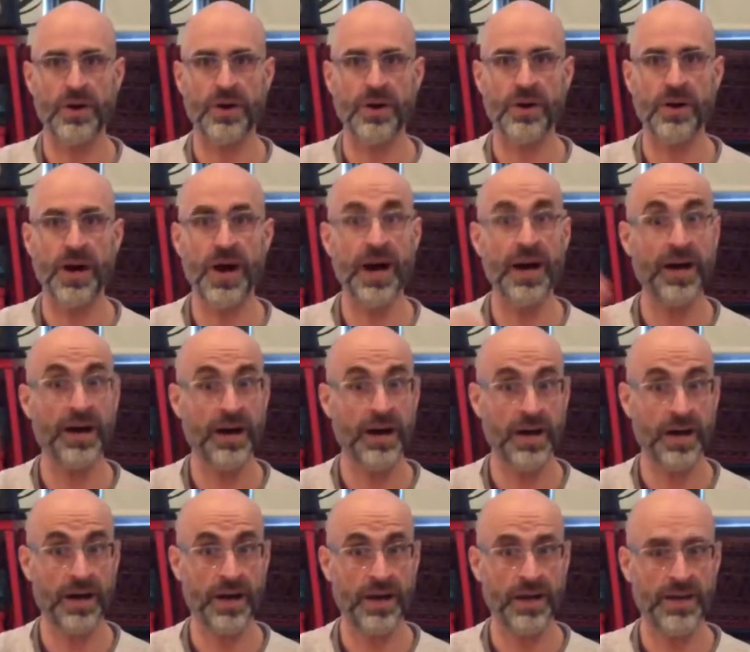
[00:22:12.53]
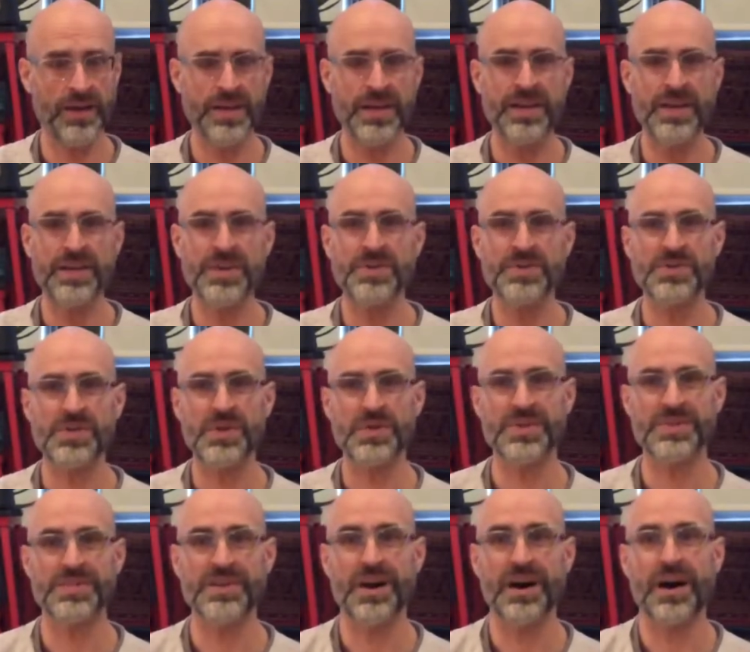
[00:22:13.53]
kar, So
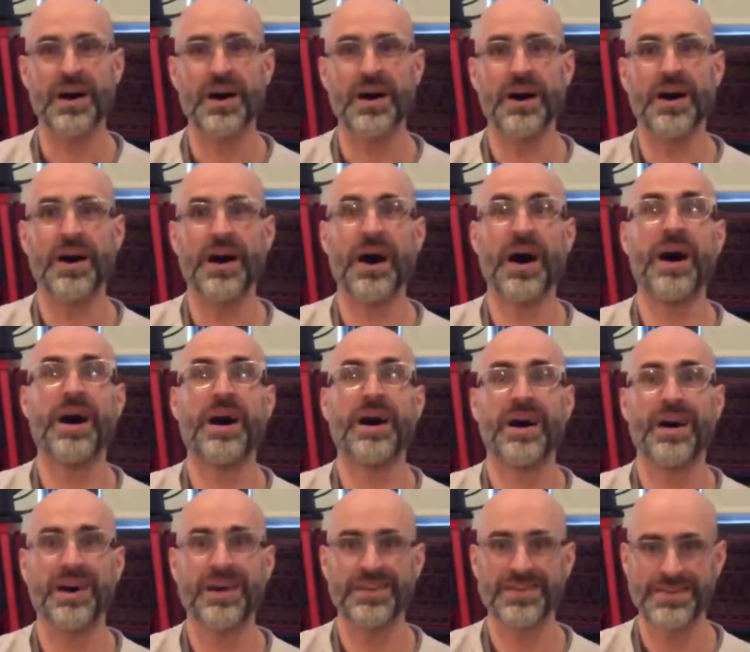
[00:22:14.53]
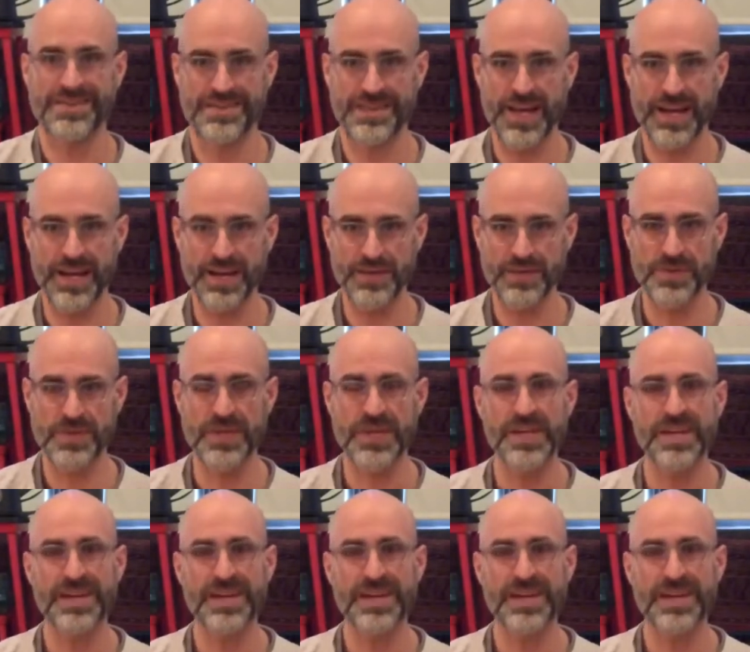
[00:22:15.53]
this ah uh sound